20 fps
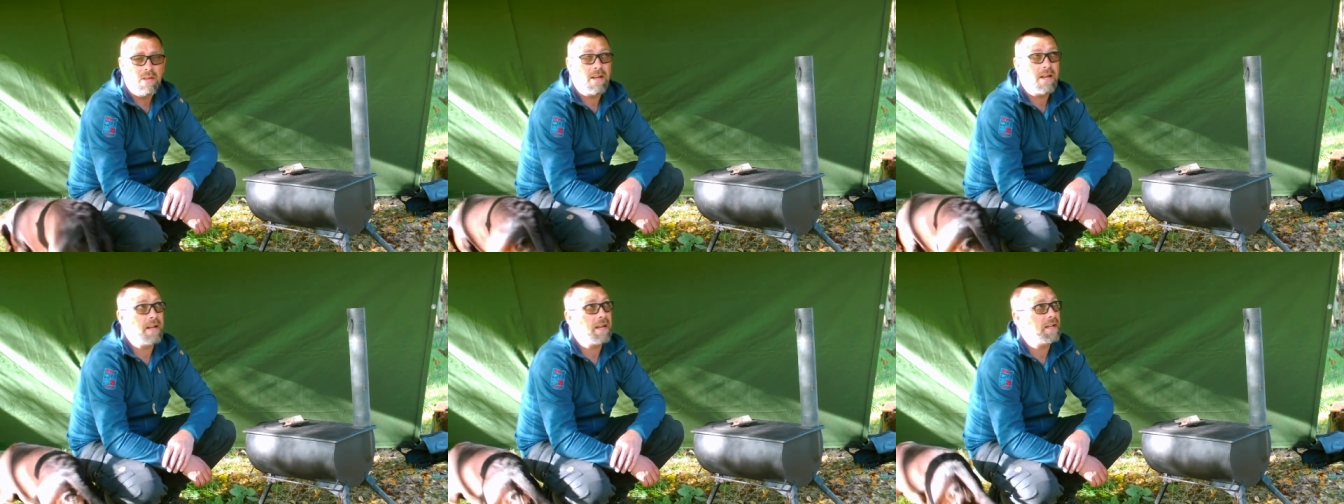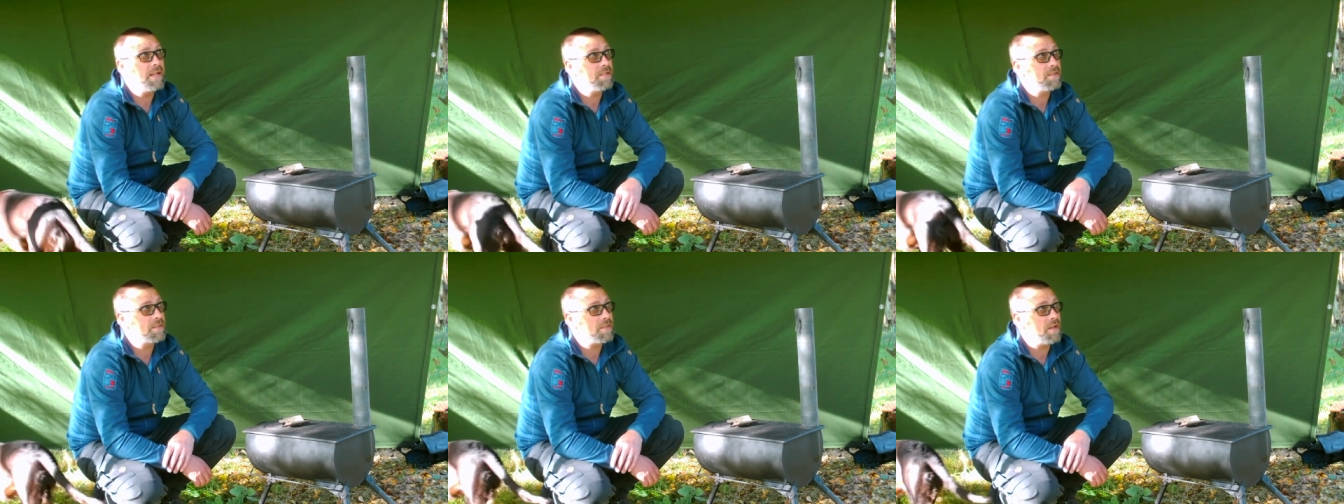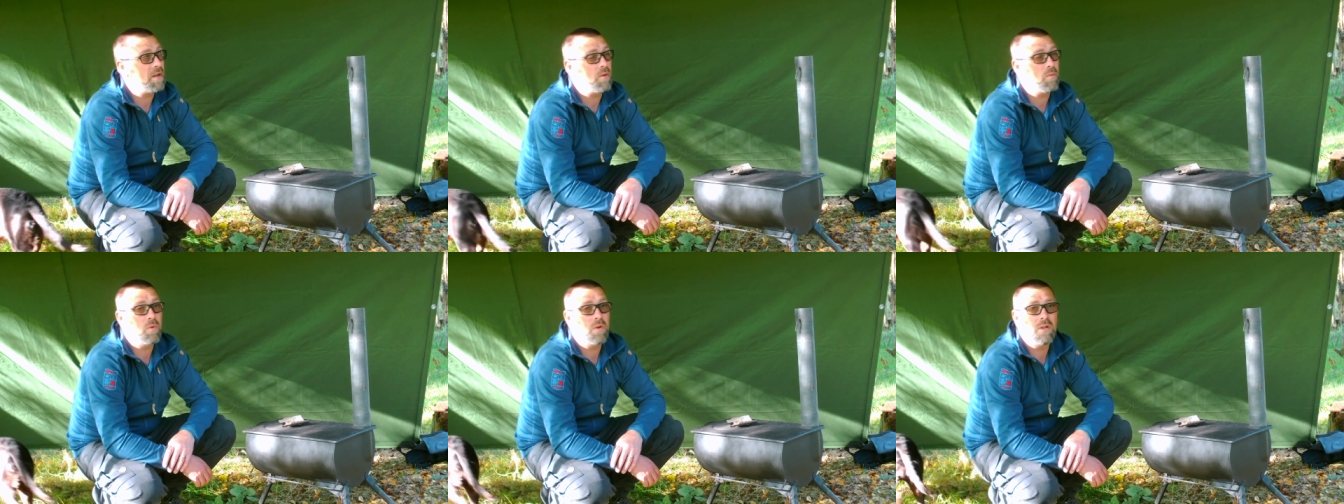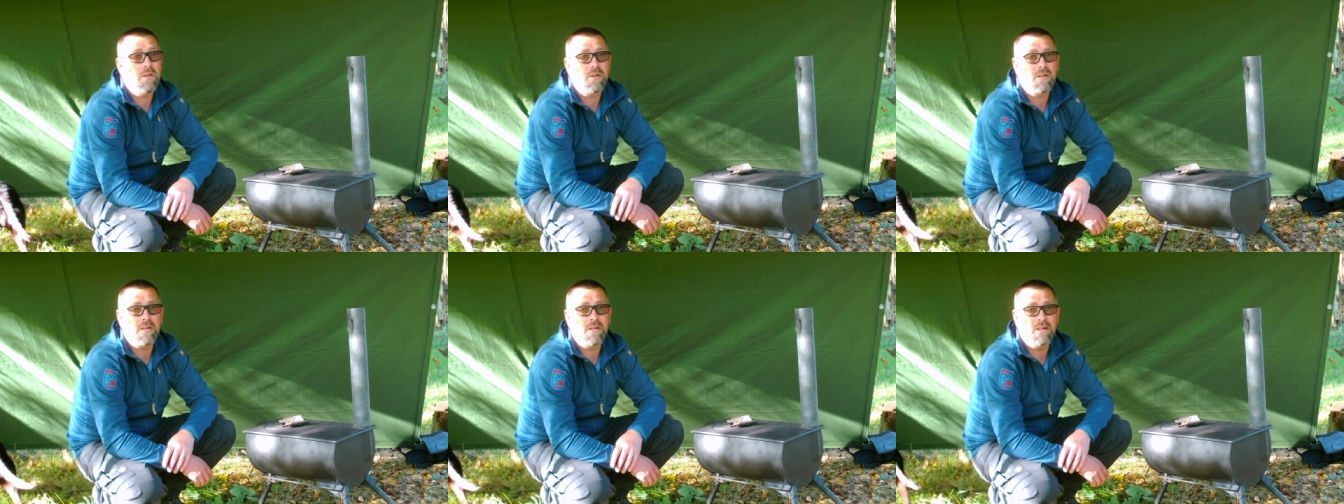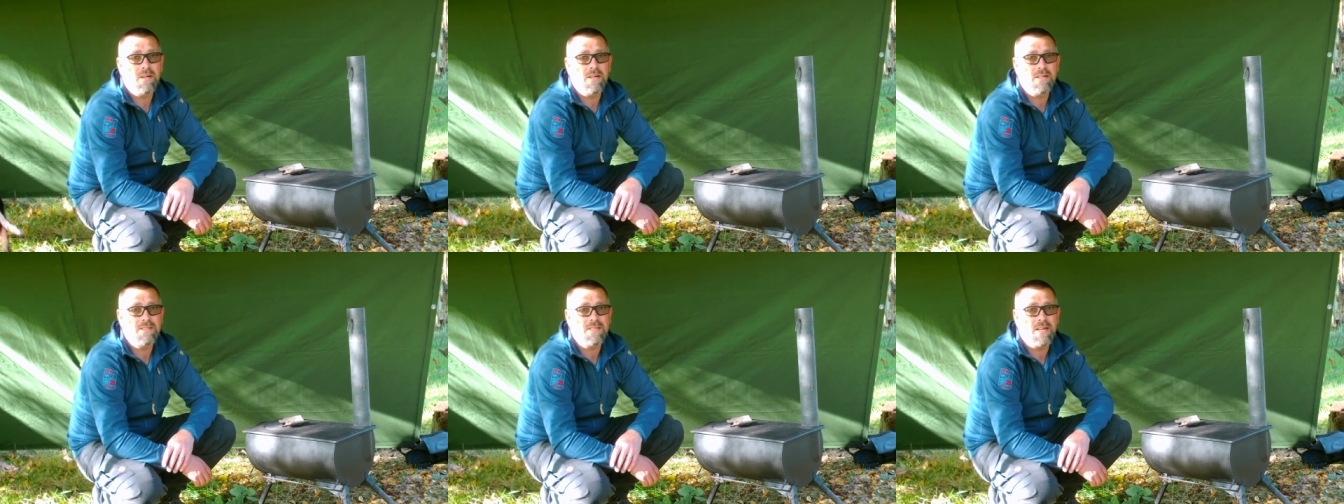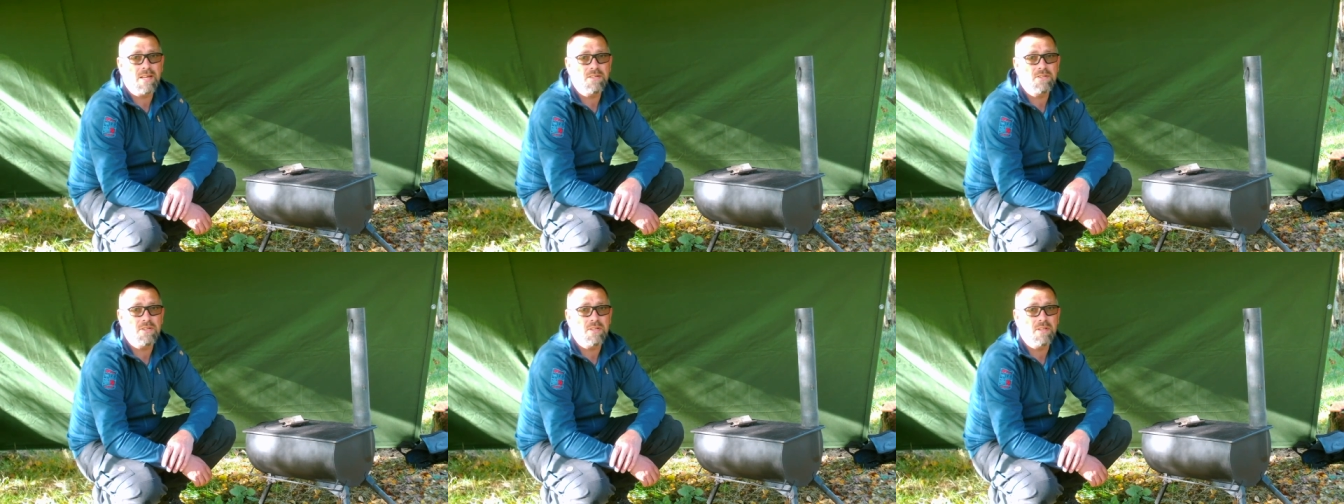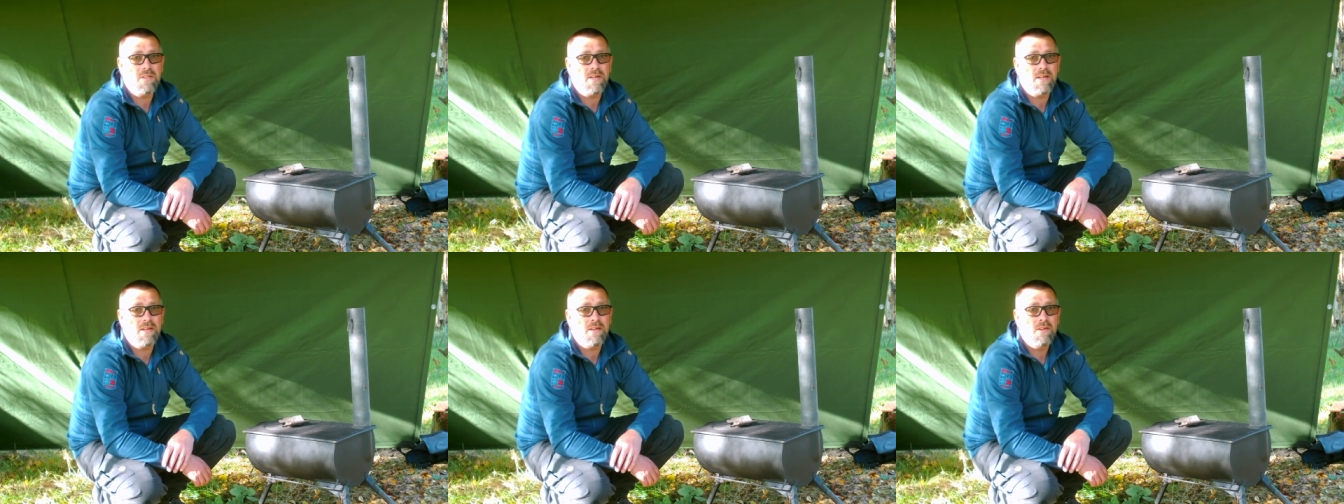and we'll look at
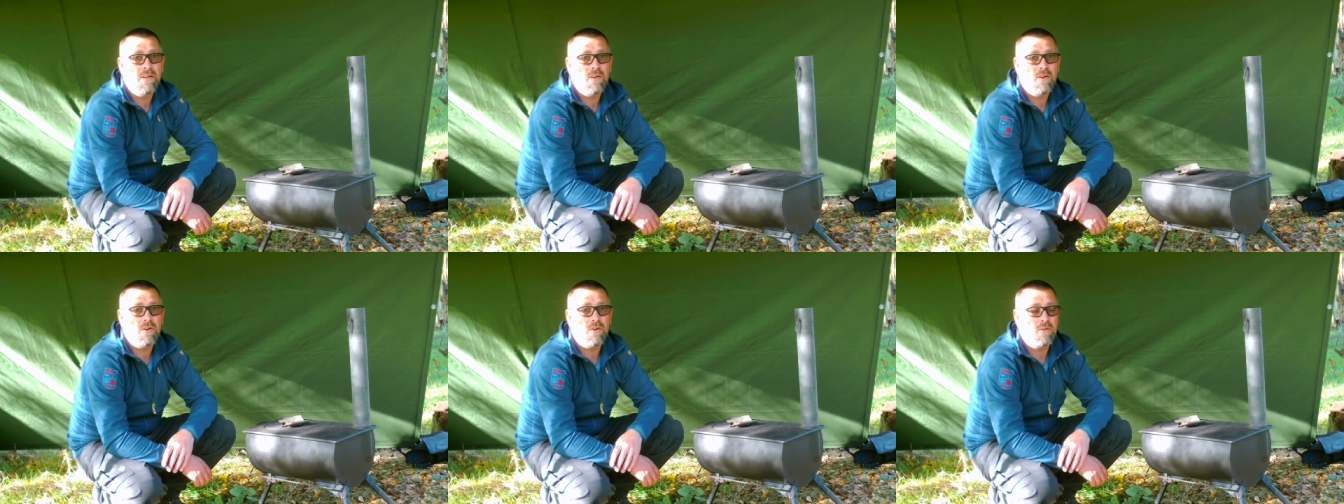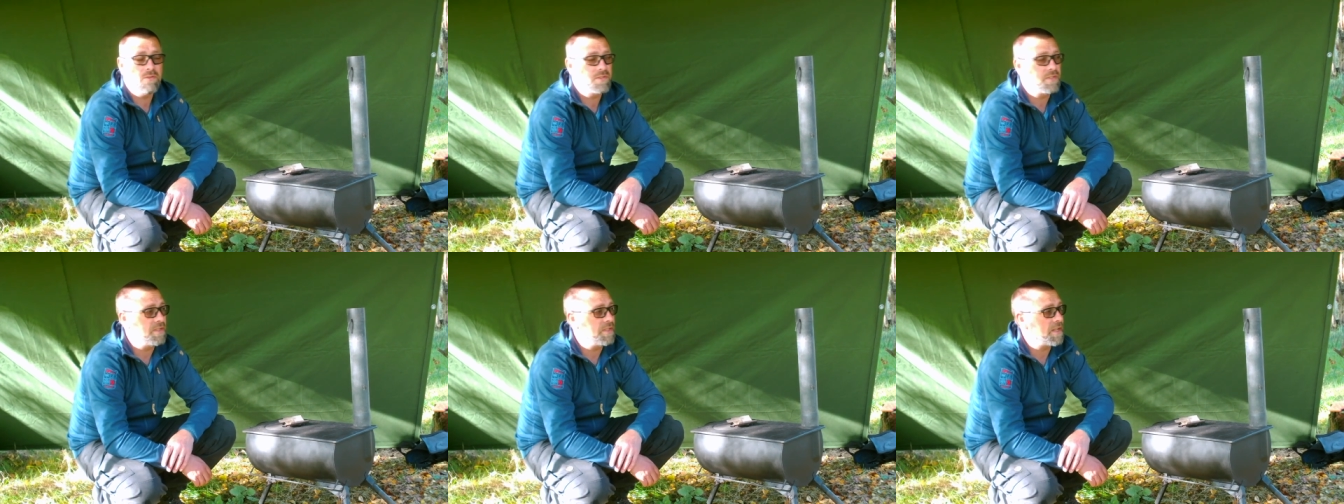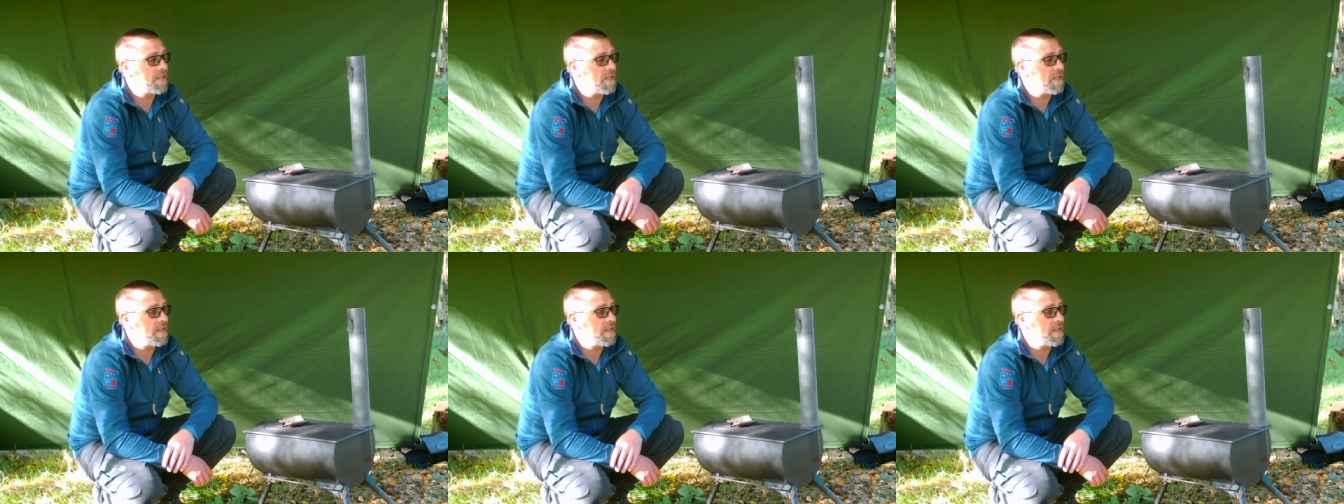attaching that onto the